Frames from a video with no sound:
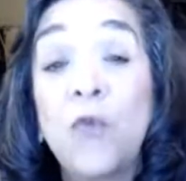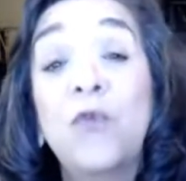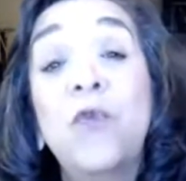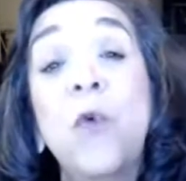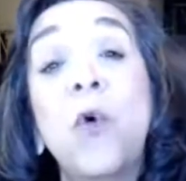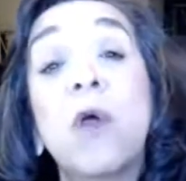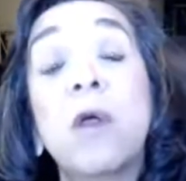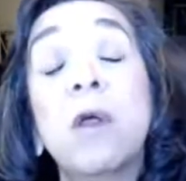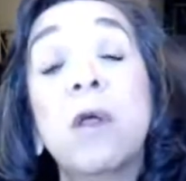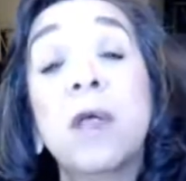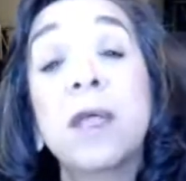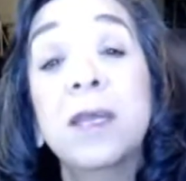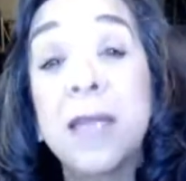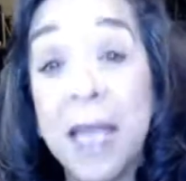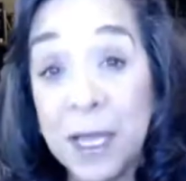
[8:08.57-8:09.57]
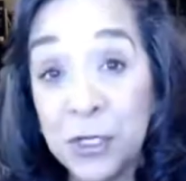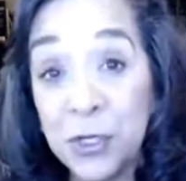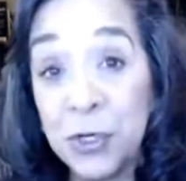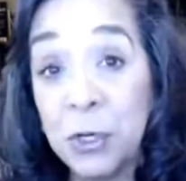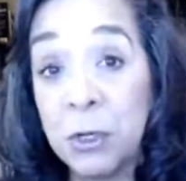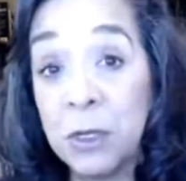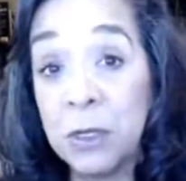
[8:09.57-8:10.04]
for
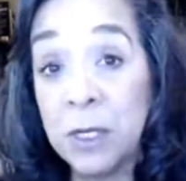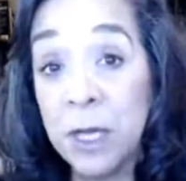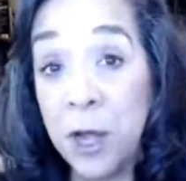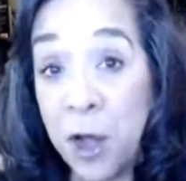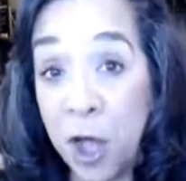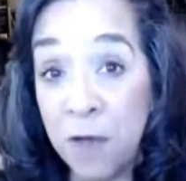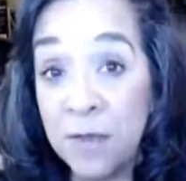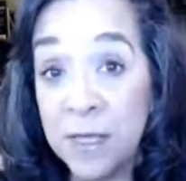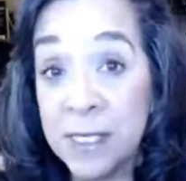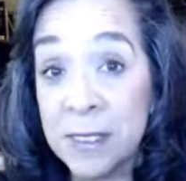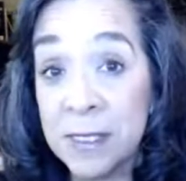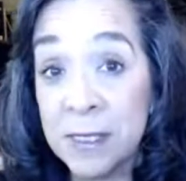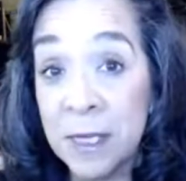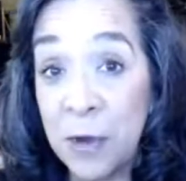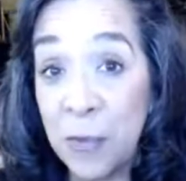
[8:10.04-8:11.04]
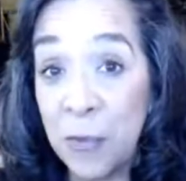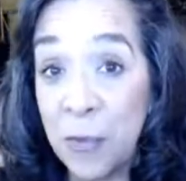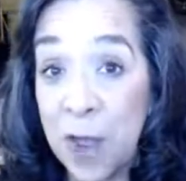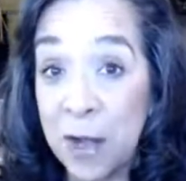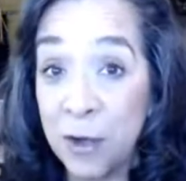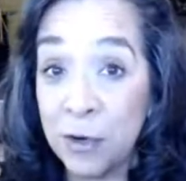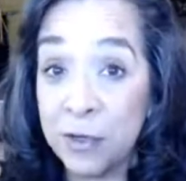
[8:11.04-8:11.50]
National Novice
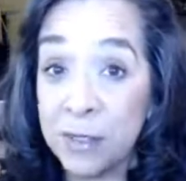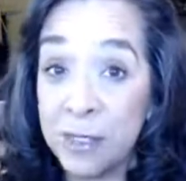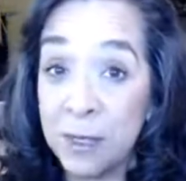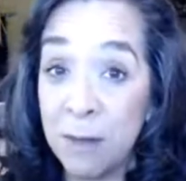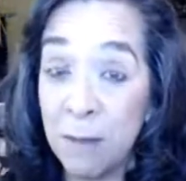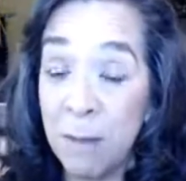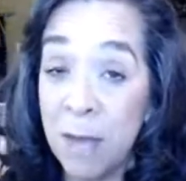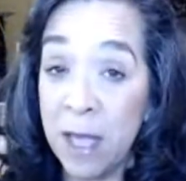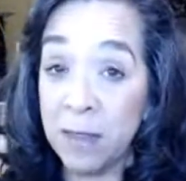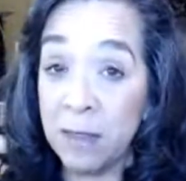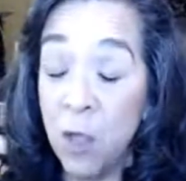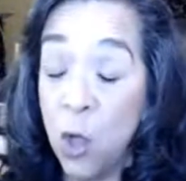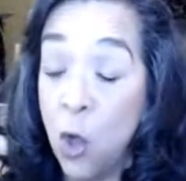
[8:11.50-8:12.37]
Writers Month.